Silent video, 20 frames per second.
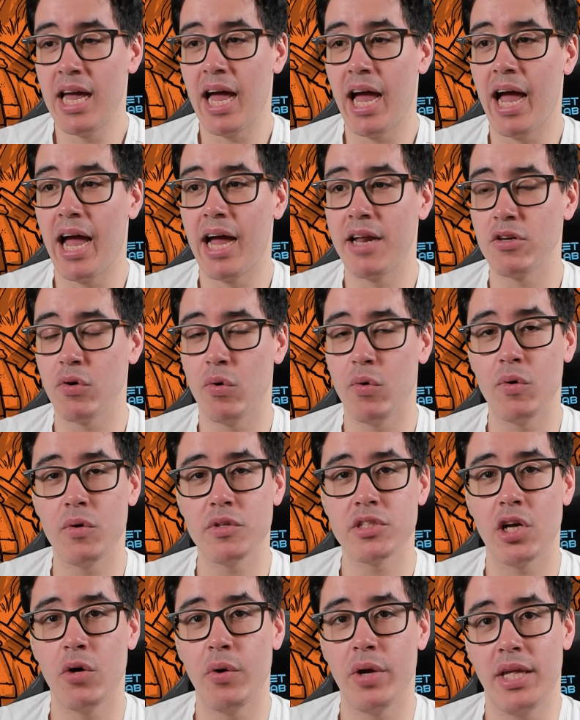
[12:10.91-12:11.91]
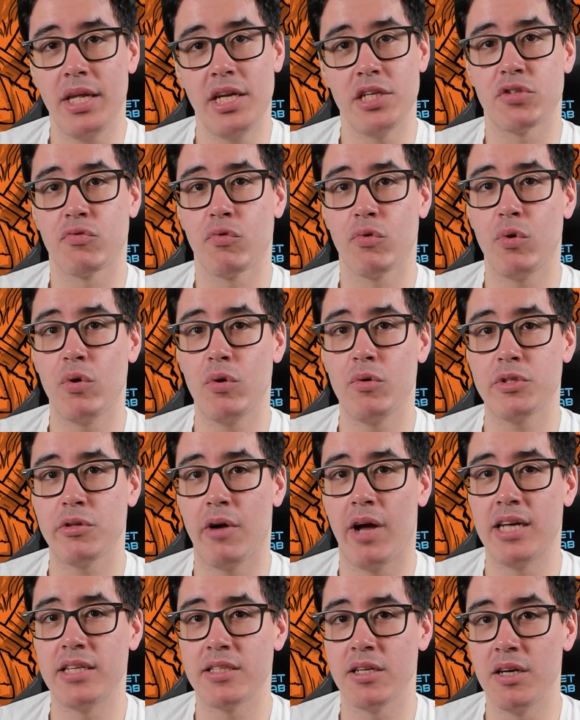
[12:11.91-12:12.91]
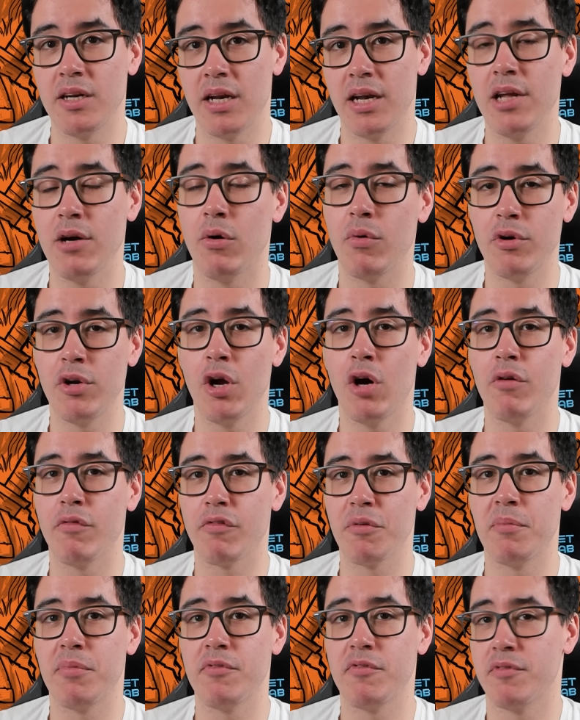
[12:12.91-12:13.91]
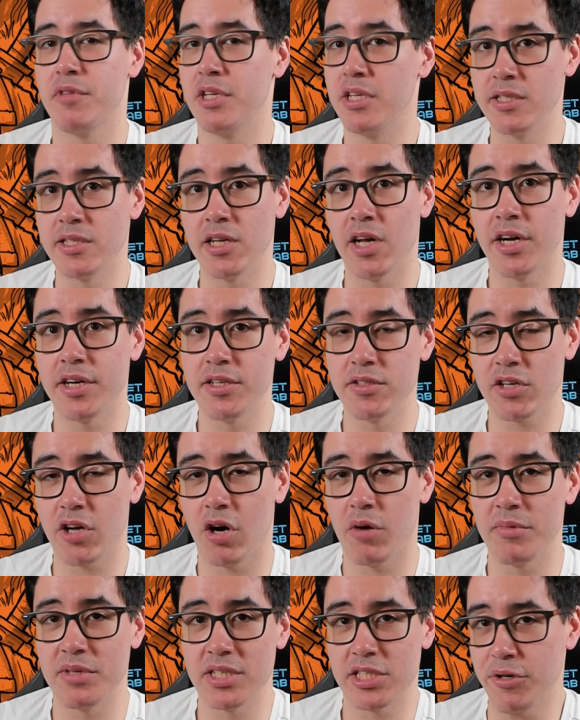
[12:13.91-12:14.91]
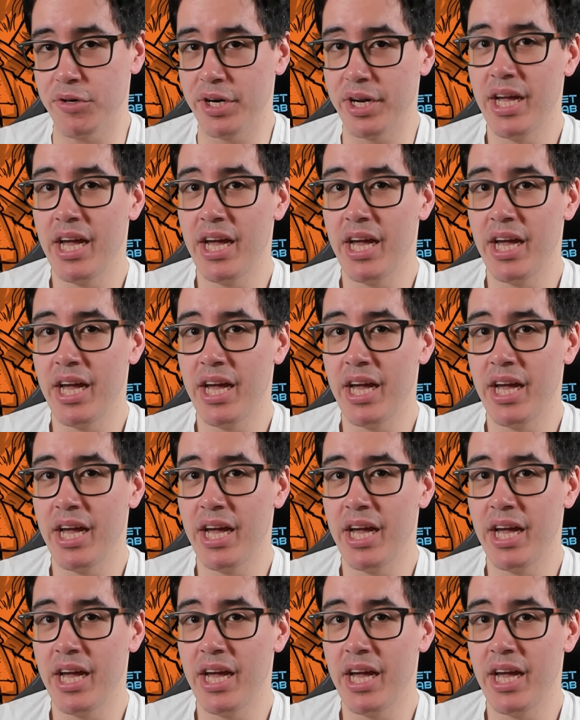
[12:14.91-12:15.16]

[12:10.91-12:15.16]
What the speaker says: And also each rule also has a little note from the designer's commentary